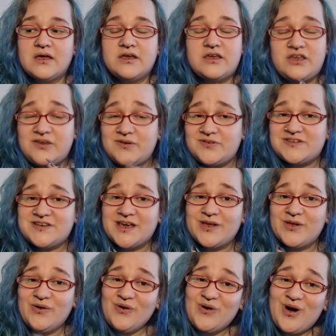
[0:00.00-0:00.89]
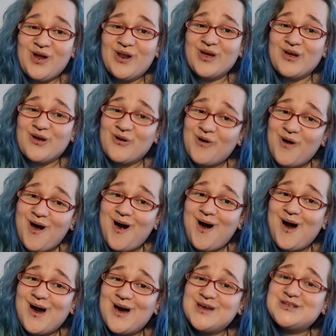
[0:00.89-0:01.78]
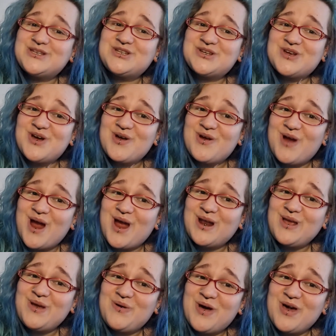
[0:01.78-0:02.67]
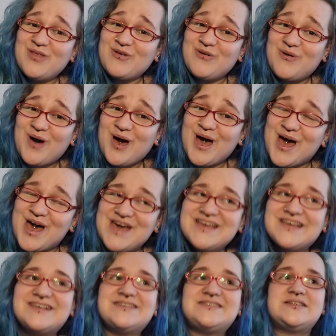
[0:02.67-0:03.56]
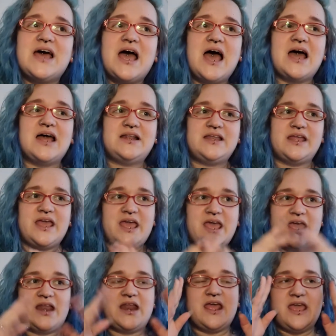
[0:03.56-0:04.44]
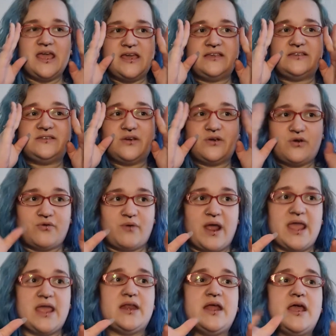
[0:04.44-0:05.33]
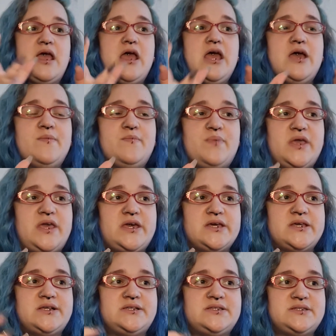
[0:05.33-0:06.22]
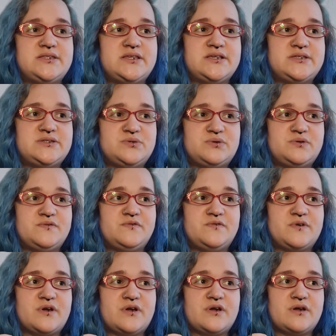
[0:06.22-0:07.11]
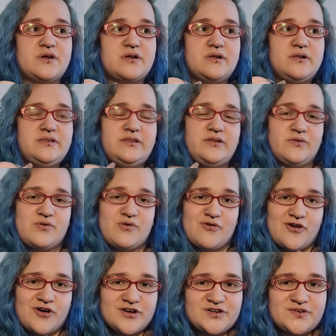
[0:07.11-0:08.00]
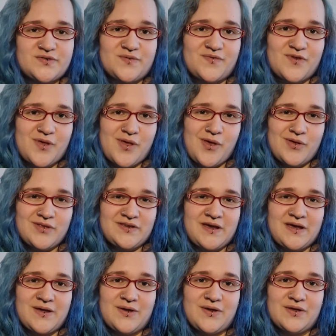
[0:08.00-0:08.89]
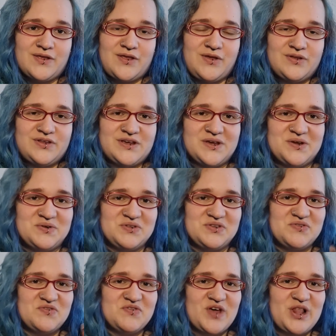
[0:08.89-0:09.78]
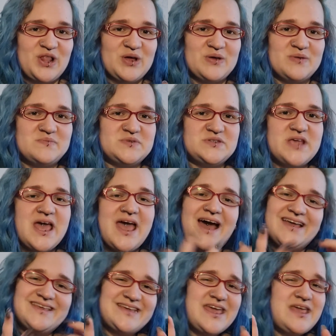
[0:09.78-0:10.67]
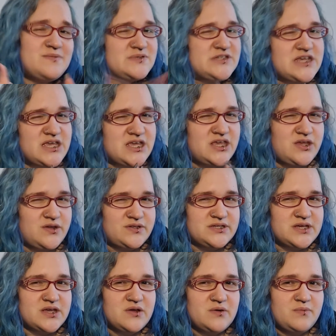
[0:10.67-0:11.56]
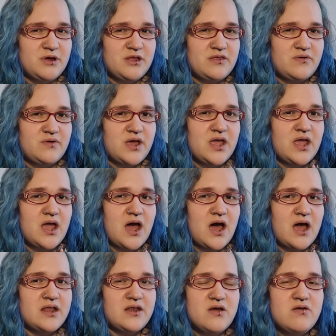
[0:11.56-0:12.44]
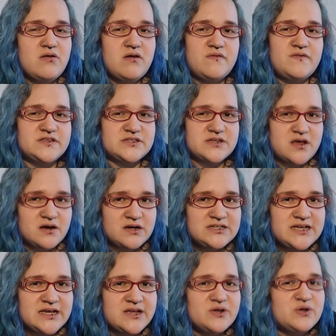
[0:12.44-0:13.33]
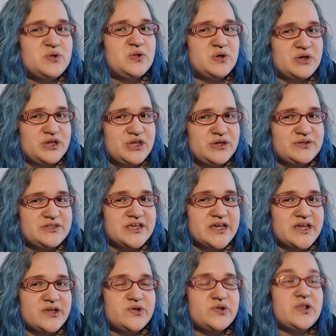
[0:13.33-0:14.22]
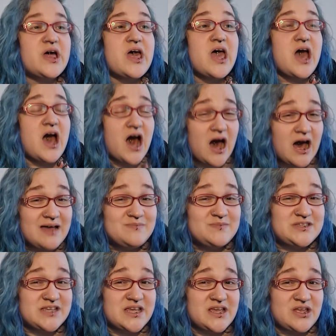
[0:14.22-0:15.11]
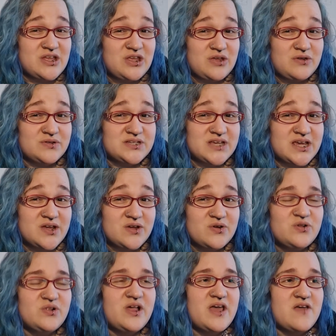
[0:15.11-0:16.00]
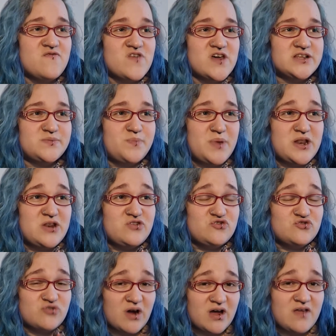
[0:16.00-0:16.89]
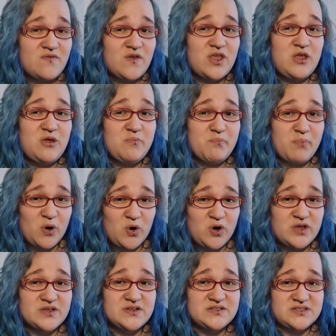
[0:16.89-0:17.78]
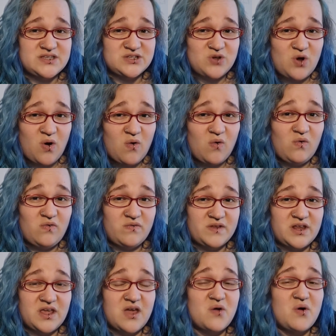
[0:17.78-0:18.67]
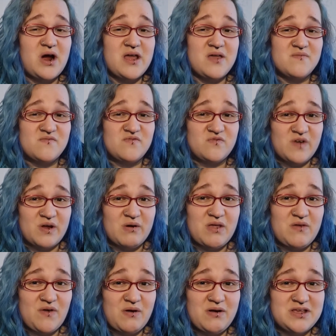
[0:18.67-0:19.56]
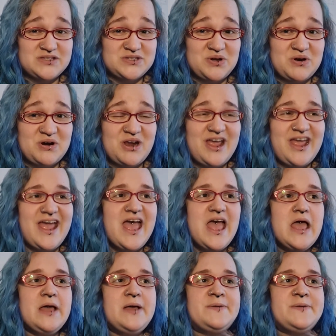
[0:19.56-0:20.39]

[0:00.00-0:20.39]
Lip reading: Q-Tangle got a crush on Granny Weatherwax, and it is great, because this sort of little crush from Q-Tangle develops. I keep saying Q-Tangle, by the way, I don't know if it's Cut-Angle or Q-Tangle. I'm saying Q-Tangle. If that's been driving you bonkers this whole video, I am very, very sorry.